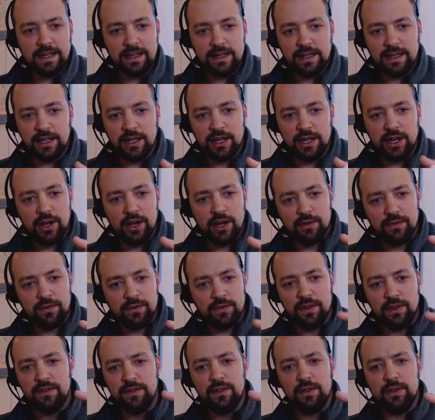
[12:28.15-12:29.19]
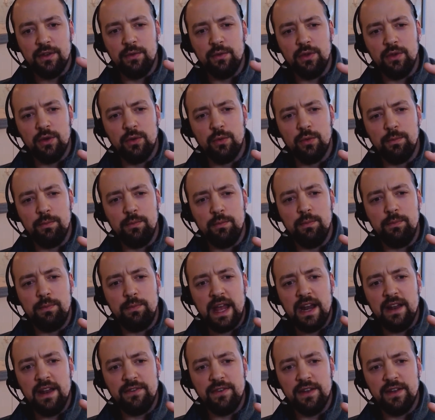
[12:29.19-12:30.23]
the
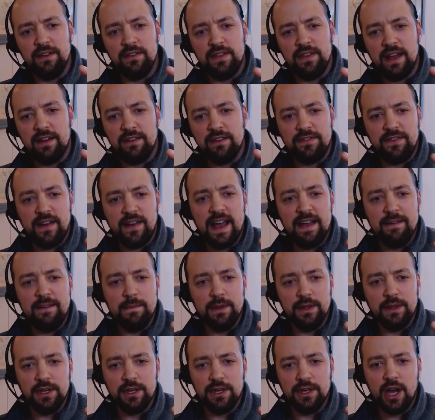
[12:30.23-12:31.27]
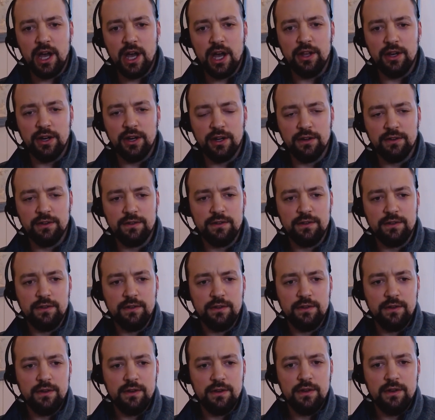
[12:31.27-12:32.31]
benefit of that $5 million,
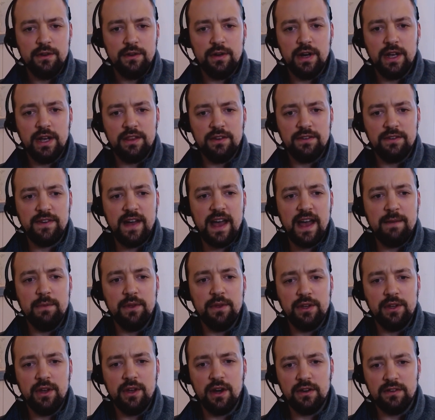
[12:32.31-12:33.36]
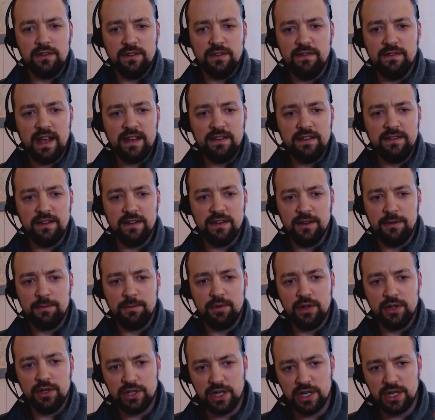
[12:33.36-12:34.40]
right? The $5 million invested, the
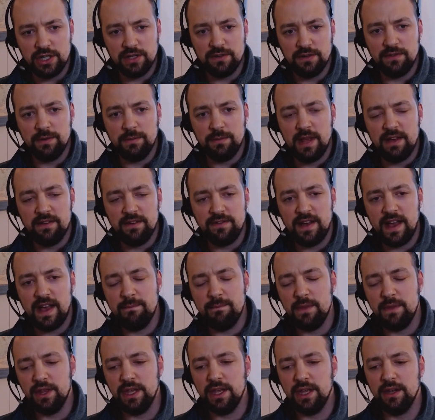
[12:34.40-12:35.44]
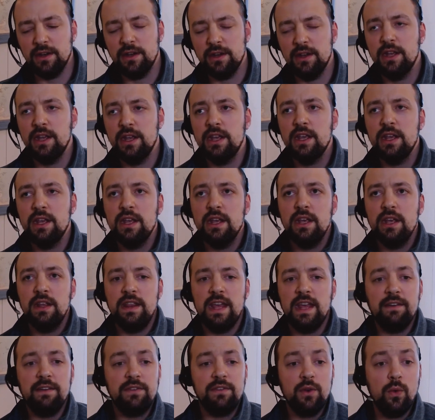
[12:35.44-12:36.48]
depreciation from that $5 million.
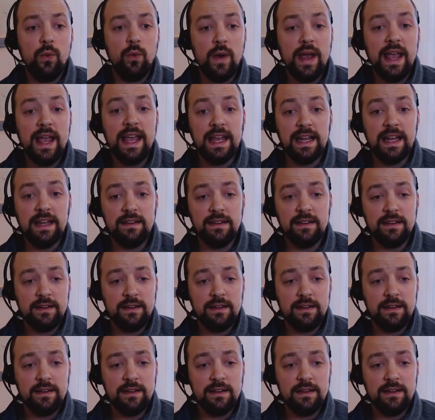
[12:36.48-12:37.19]
They have to wait